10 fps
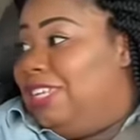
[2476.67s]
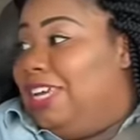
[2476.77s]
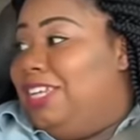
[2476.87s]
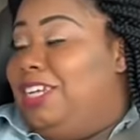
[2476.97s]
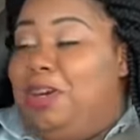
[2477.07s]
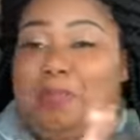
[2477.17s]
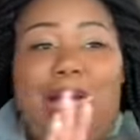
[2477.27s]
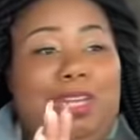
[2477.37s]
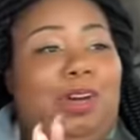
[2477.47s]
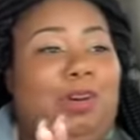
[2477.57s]
It looked
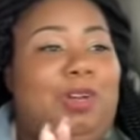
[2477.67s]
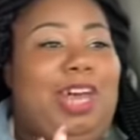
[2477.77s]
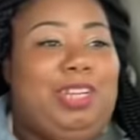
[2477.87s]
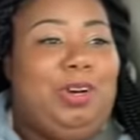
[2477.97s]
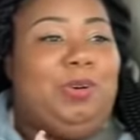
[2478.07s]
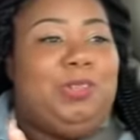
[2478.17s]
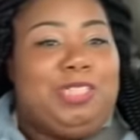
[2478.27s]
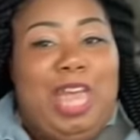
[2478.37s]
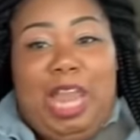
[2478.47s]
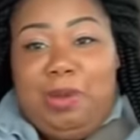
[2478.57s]
about they the whole like the, whole
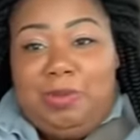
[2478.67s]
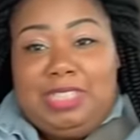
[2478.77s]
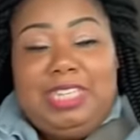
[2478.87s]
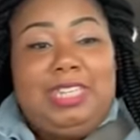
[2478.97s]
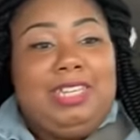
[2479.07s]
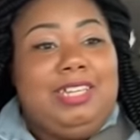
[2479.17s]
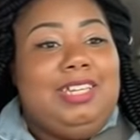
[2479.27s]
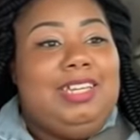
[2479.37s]
salad. salad was eaten.